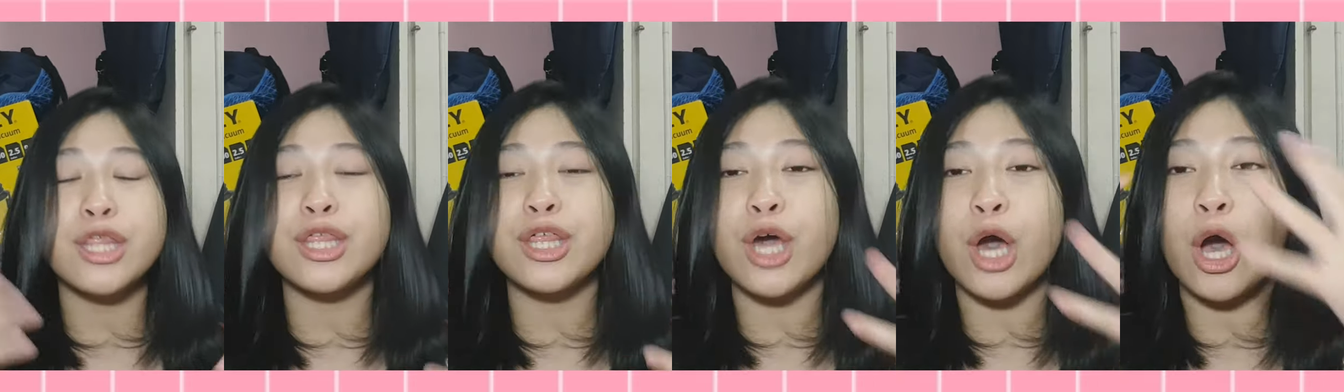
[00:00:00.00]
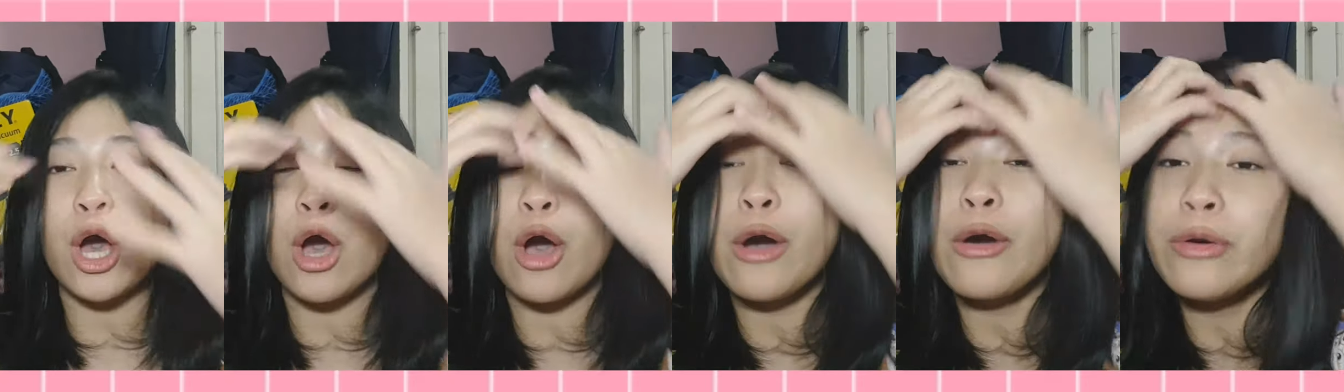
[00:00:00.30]

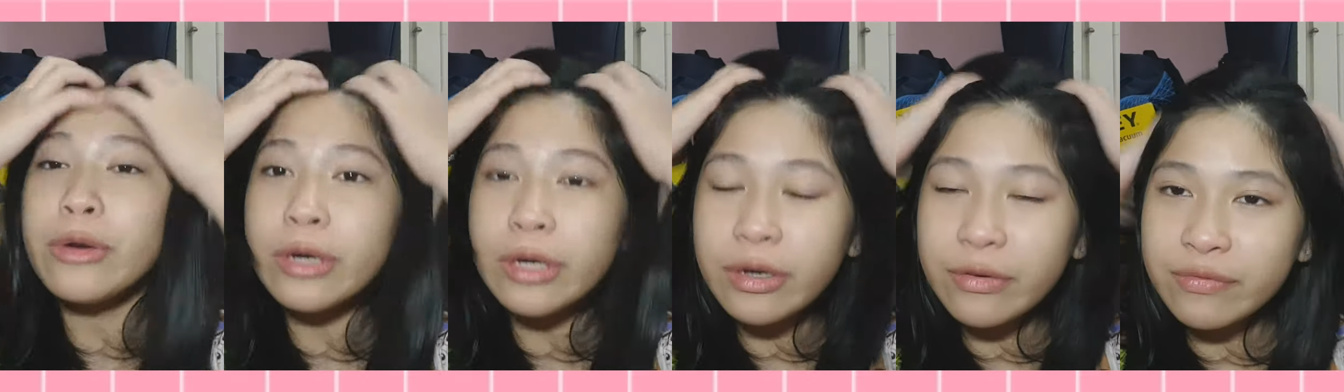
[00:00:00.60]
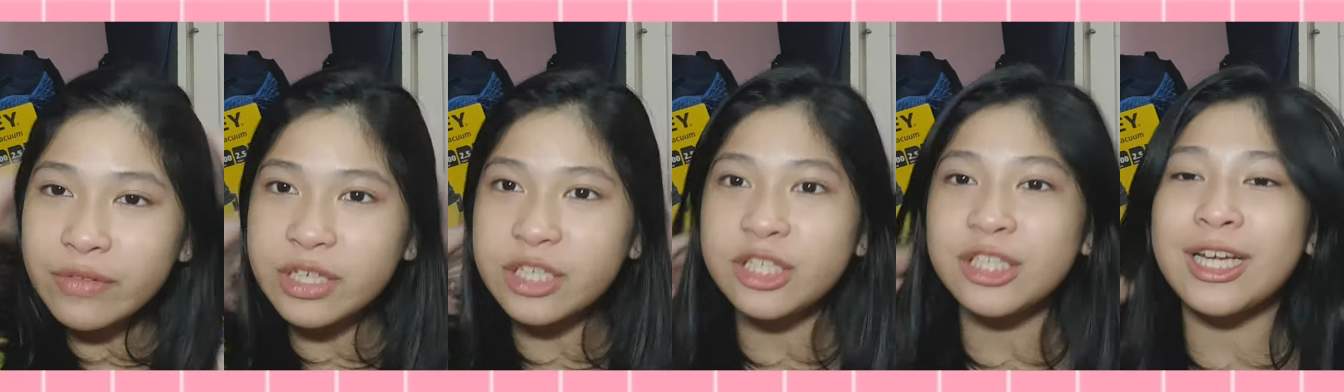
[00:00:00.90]
the owner
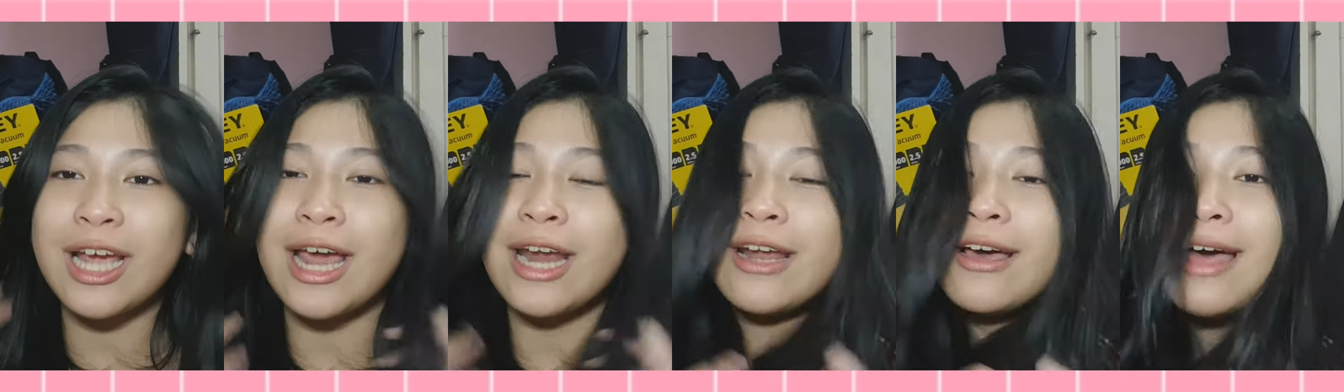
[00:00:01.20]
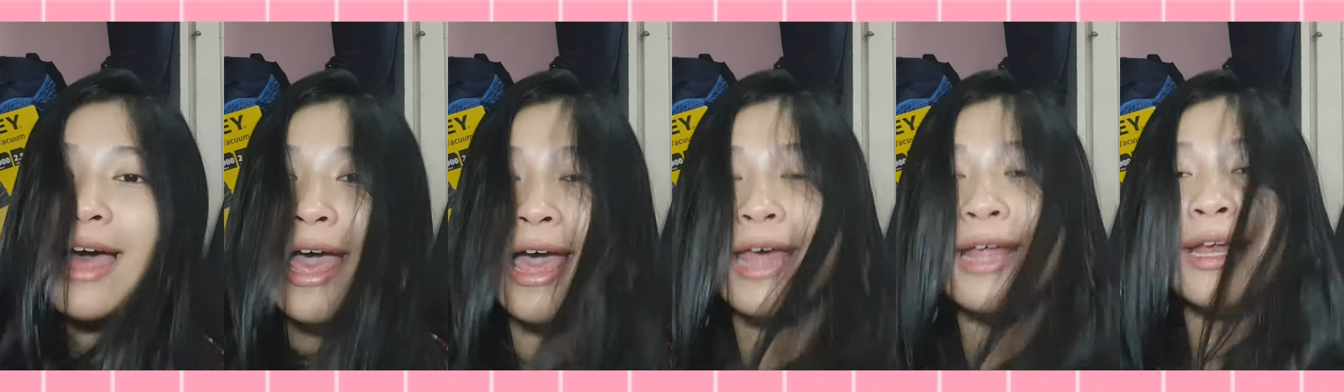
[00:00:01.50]
of this channel
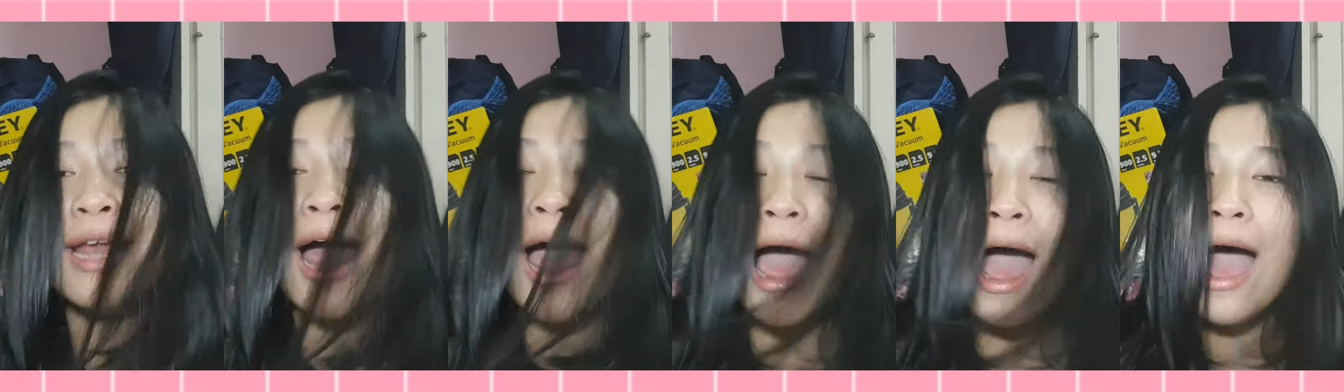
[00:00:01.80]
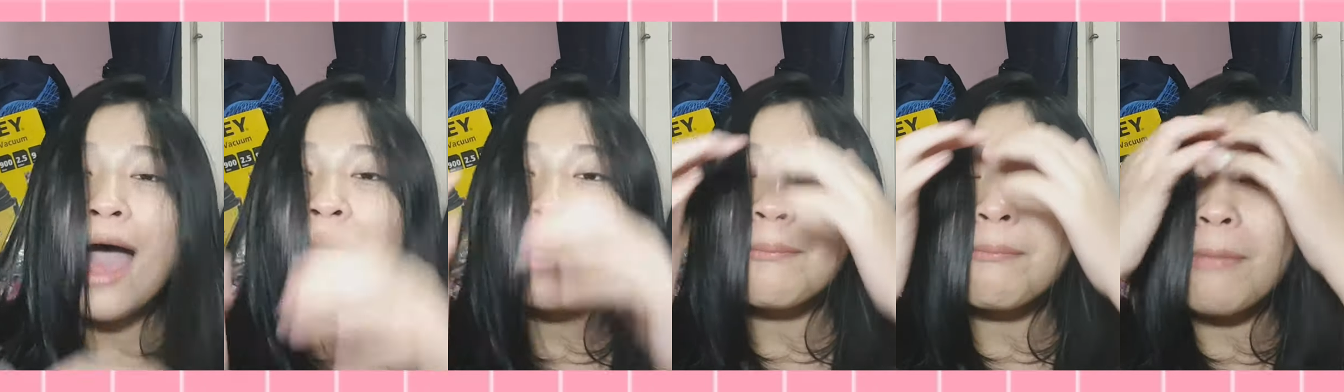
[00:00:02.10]
and
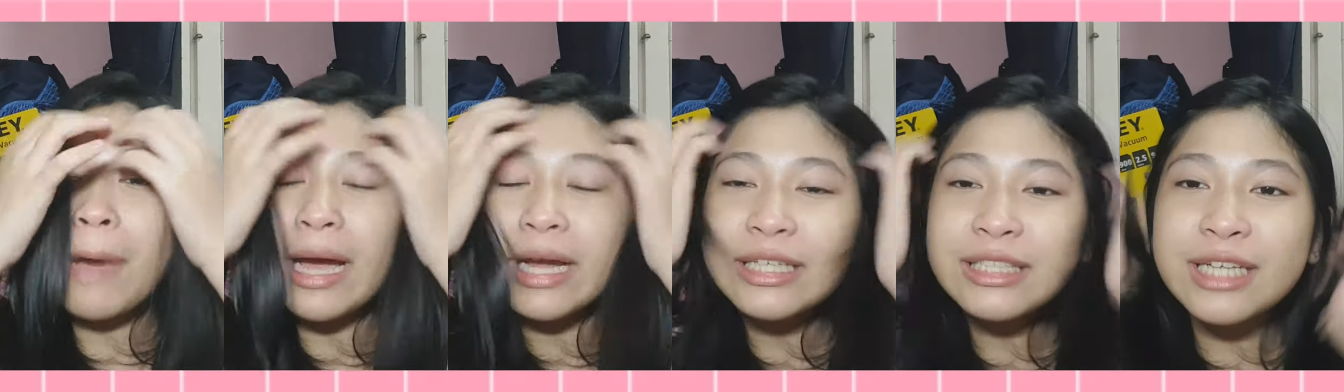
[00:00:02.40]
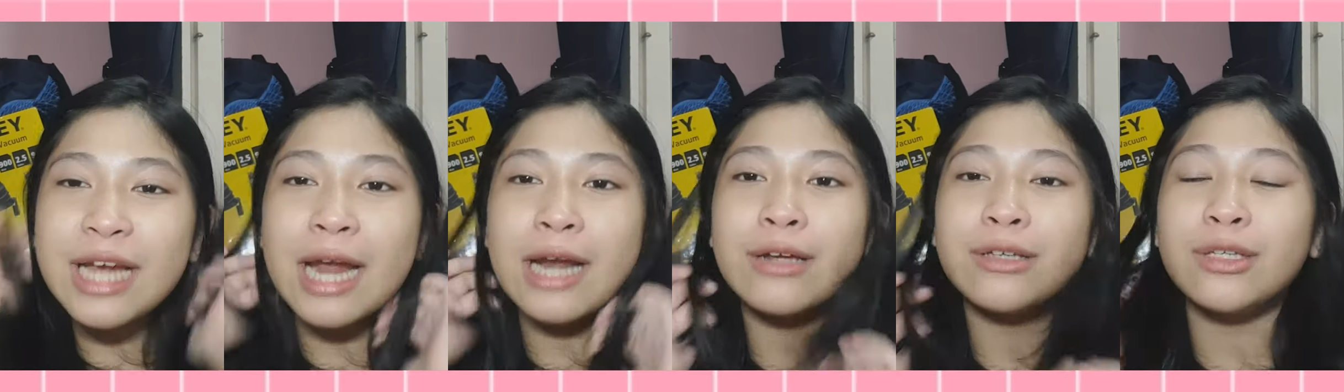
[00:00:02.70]
my
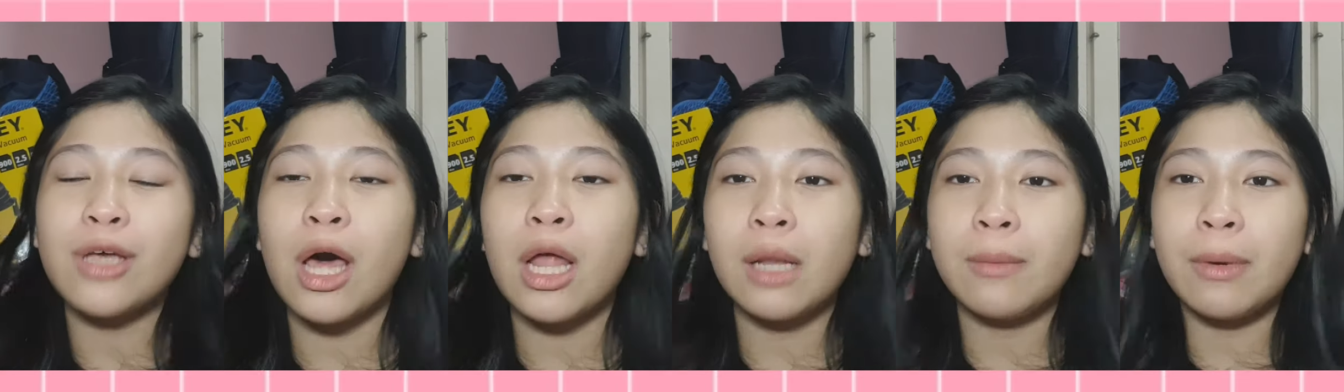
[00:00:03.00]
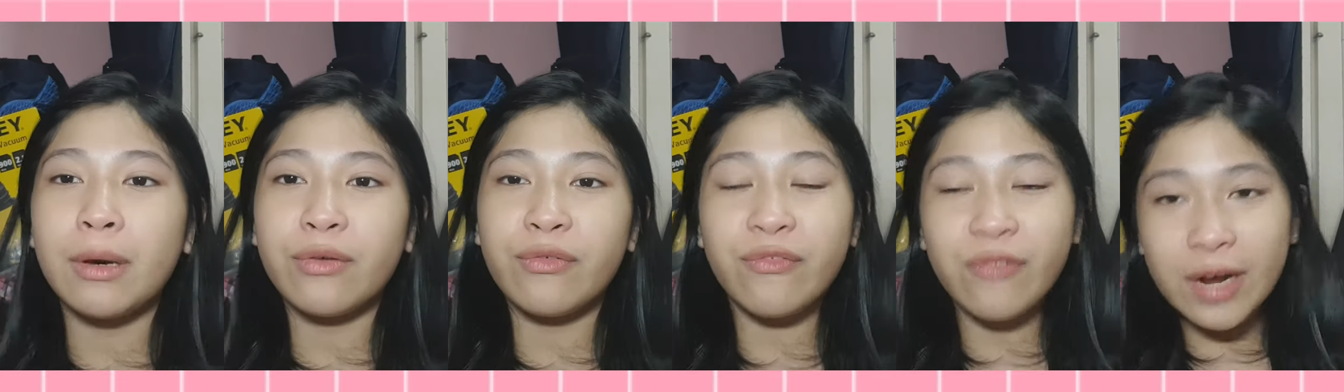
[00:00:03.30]
channel is all
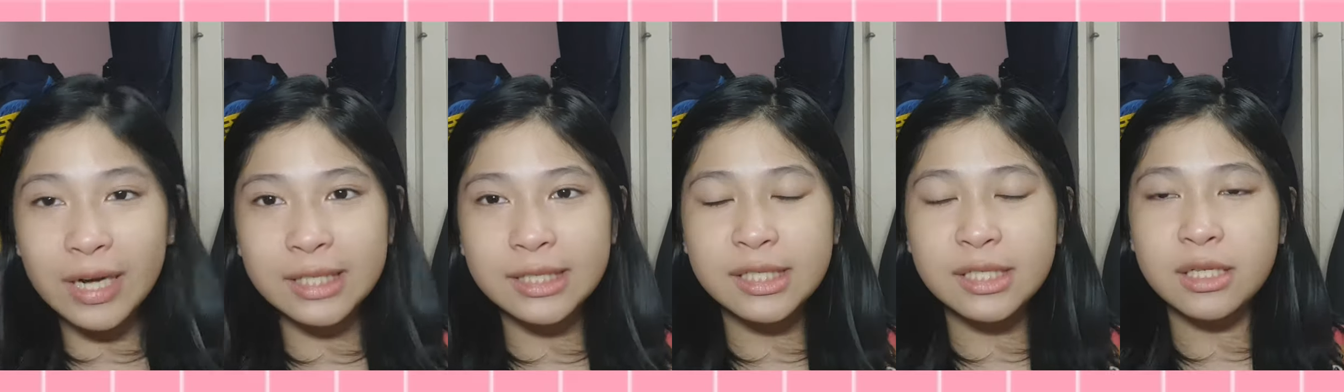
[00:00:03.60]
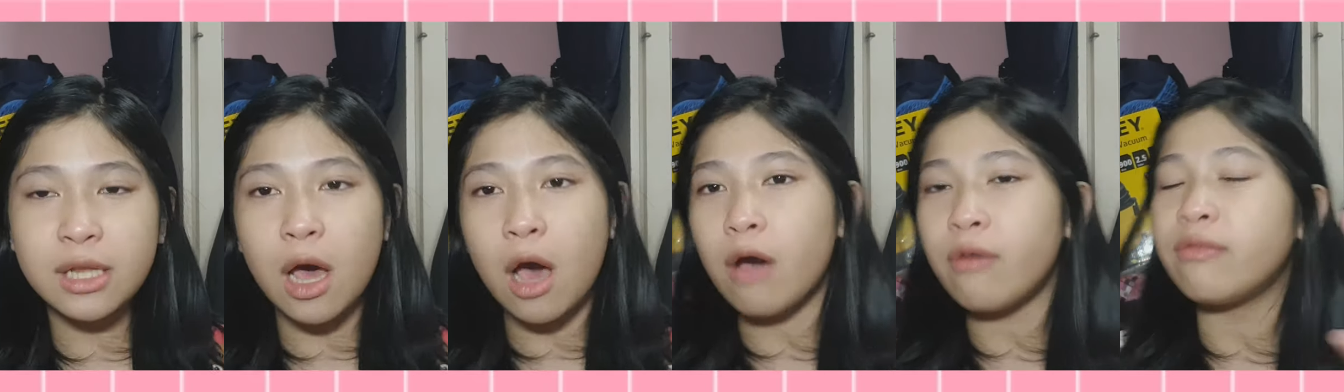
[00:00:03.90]
about fun
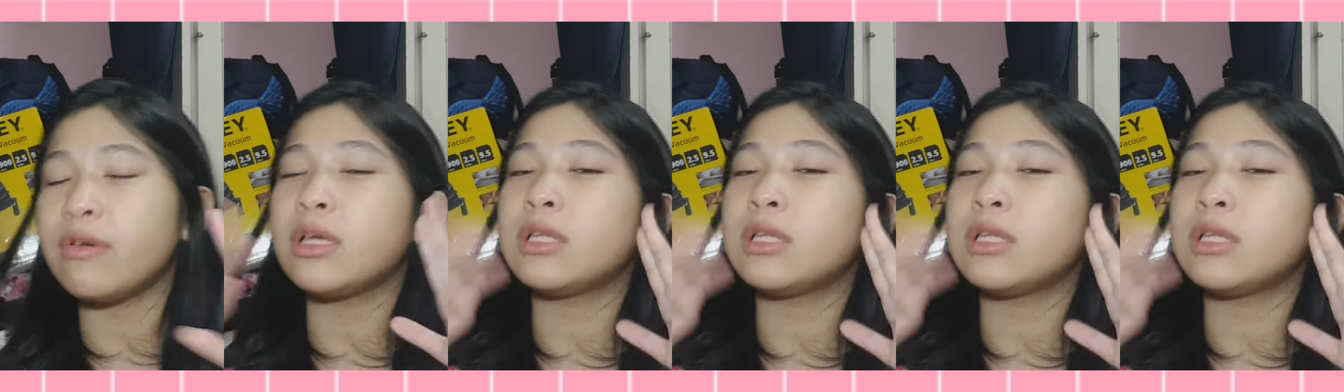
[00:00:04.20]
stuff.